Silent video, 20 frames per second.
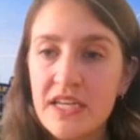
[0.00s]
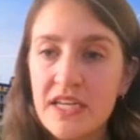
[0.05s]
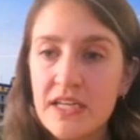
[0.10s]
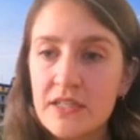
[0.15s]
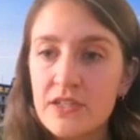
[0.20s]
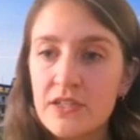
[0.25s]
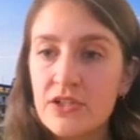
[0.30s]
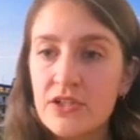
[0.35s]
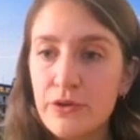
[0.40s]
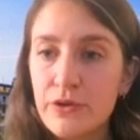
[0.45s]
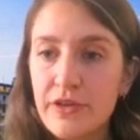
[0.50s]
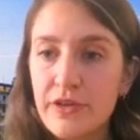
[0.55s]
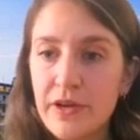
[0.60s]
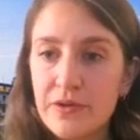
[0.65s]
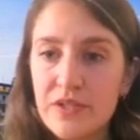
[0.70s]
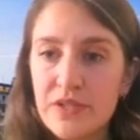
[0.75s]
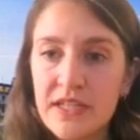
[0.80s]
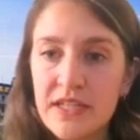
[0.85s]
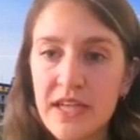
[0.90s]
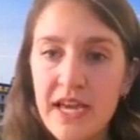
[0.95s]
in
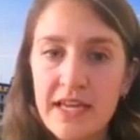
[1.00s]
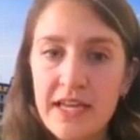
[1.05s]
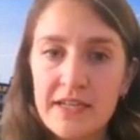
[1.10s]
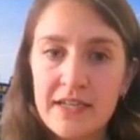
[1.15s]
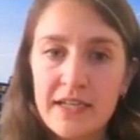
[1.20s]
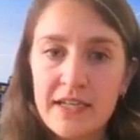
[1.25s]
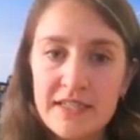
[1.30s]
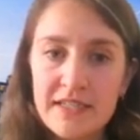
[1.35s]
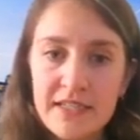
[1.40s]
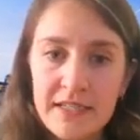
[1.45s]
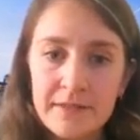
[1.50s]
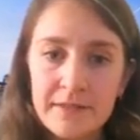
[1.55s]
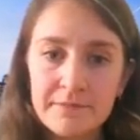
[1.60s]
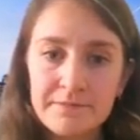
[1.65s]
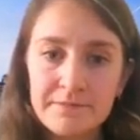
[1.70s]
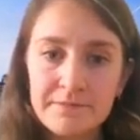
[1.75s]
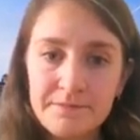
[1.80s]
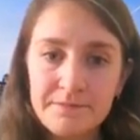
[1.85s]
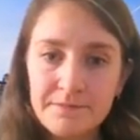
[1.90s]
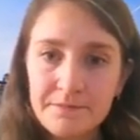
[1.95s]

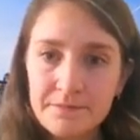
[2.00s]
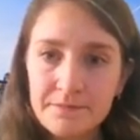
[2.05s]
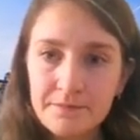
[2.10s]
2019.